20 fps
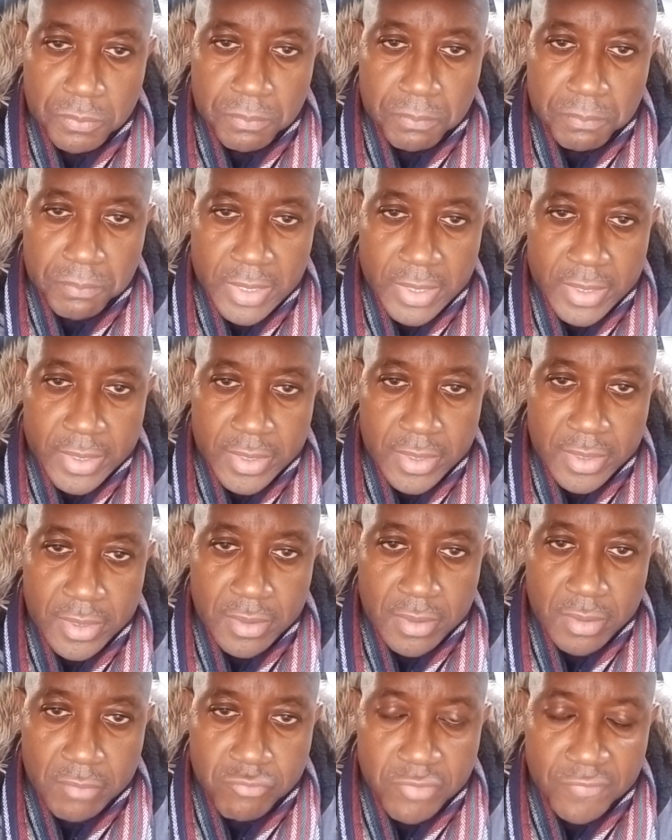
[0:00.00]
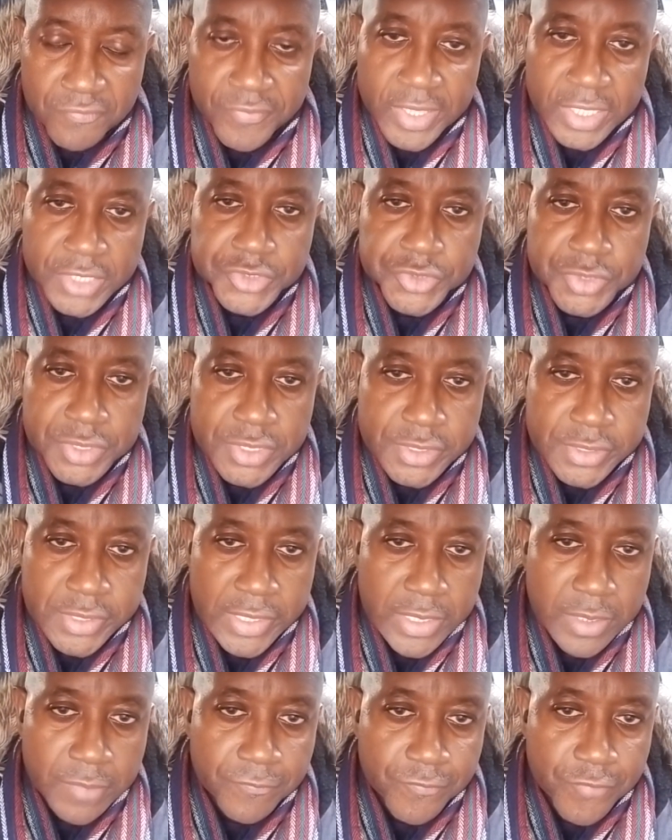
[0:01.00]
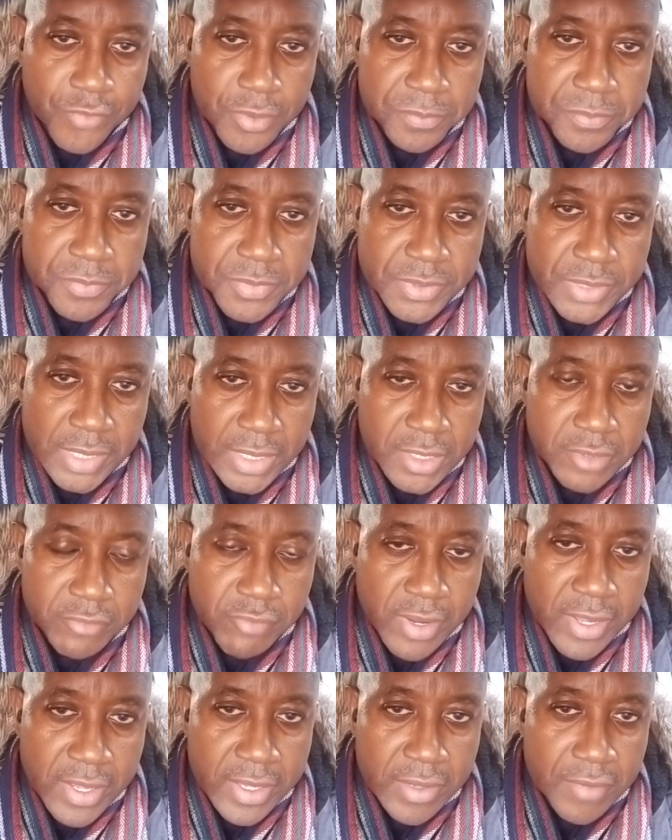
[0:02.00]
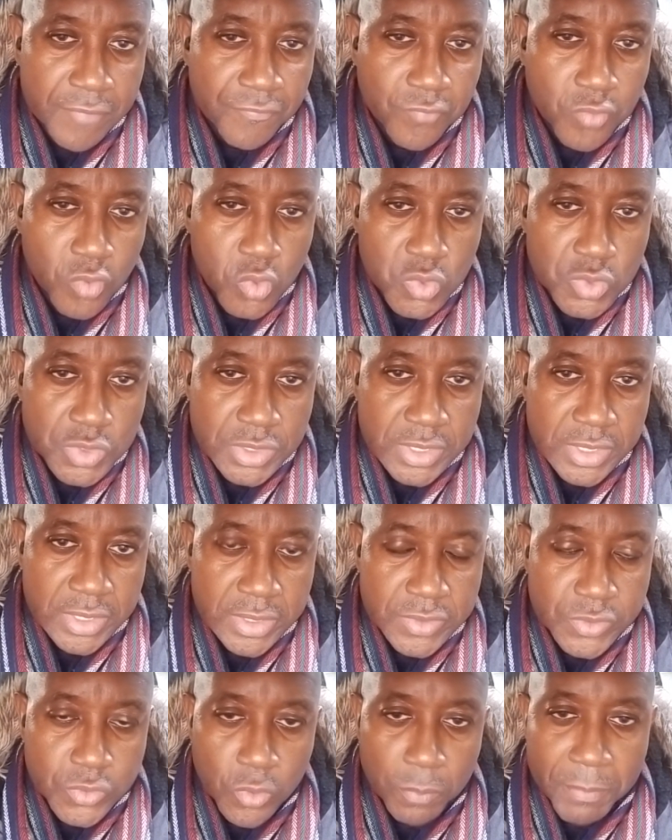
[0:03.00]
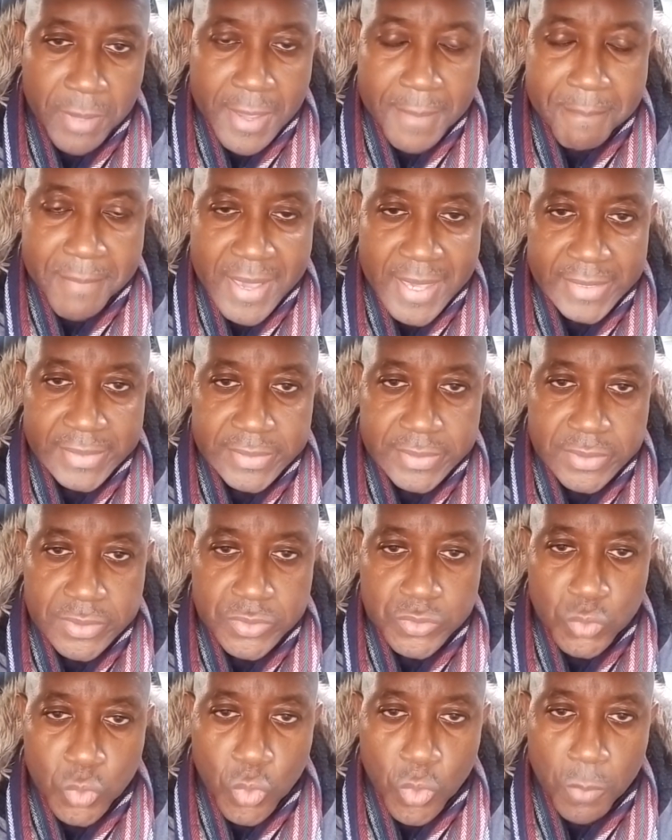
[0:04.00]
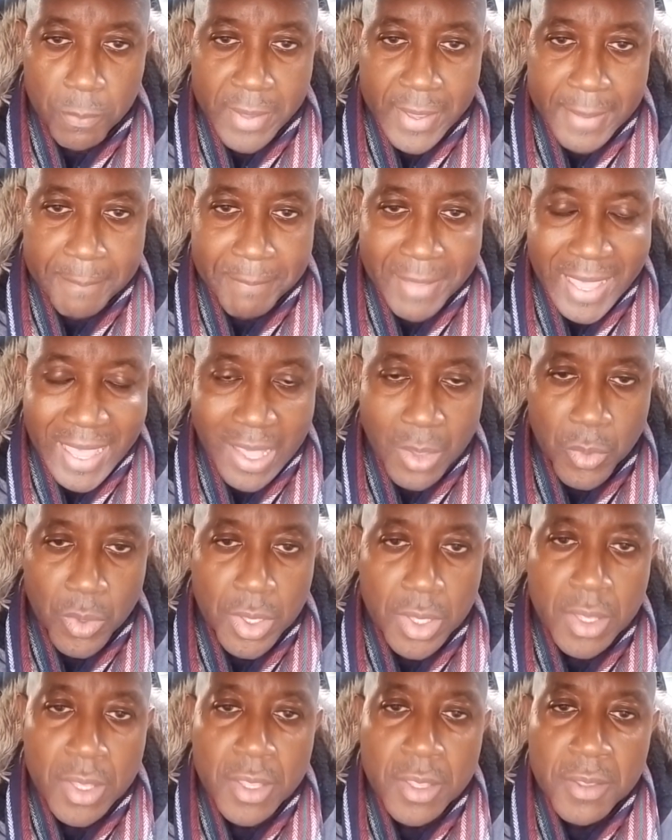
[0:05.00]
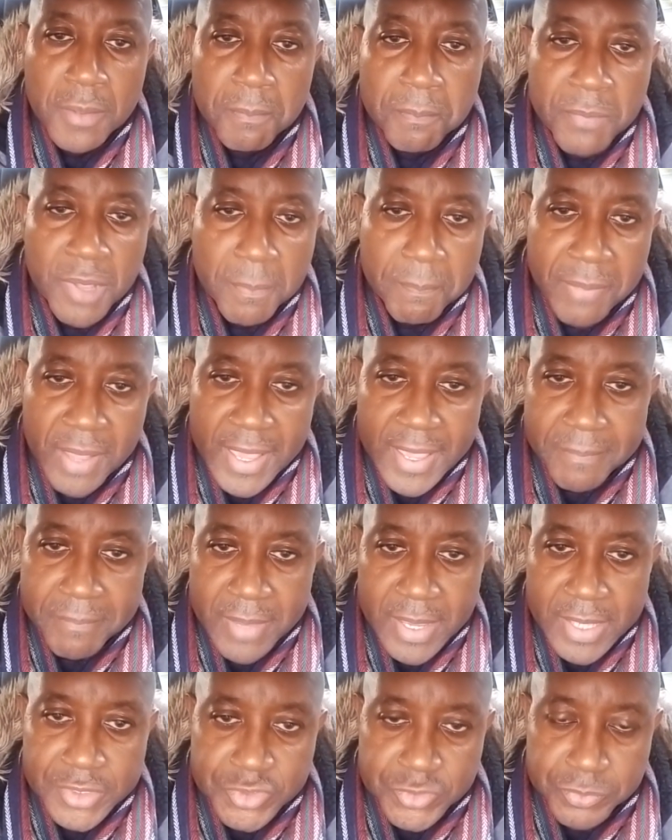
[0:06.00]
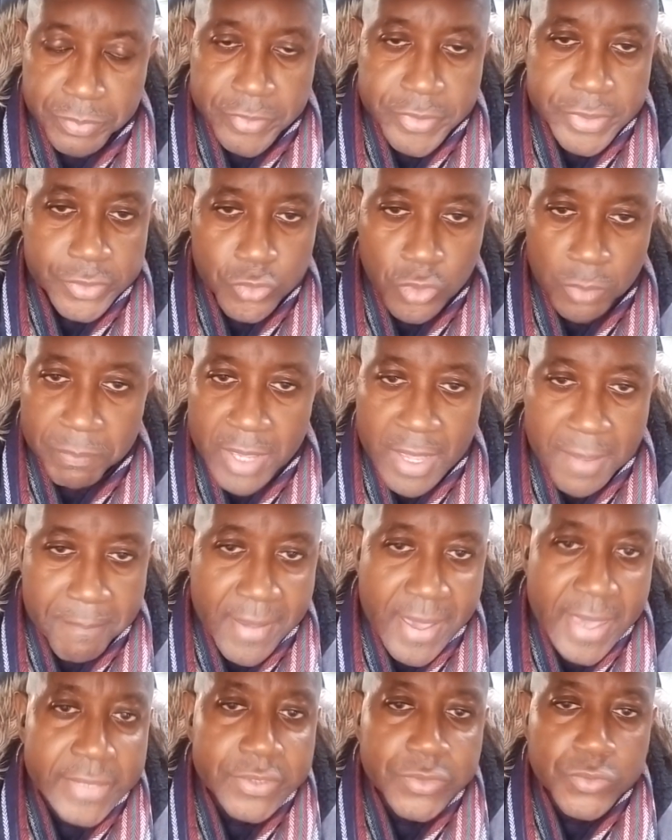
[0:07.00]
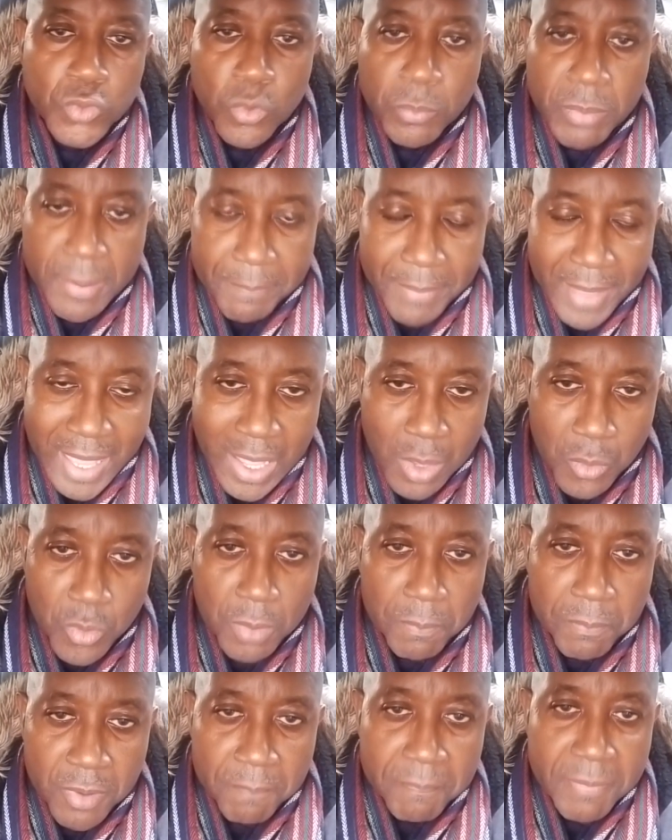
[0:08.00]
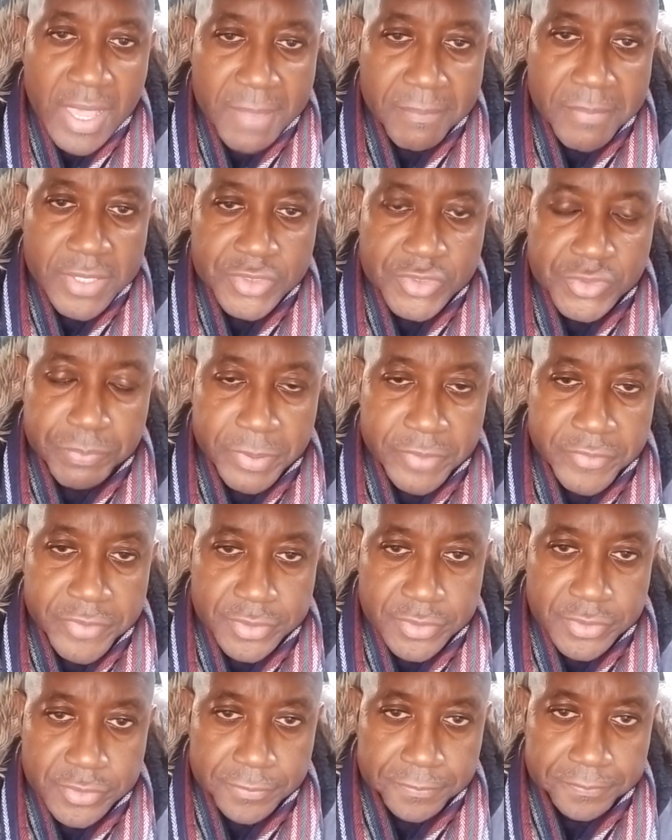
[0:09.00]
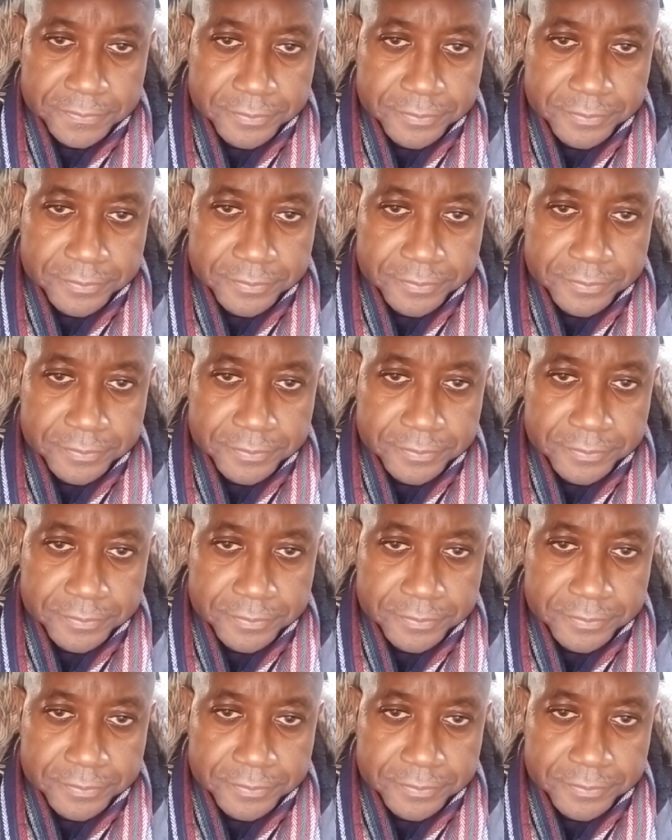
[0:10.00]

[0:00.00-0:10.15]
my reflection is taken from Zechariah 4:6, not by might nor by power, but by my spirit, not by might nor by power, but by my spirit.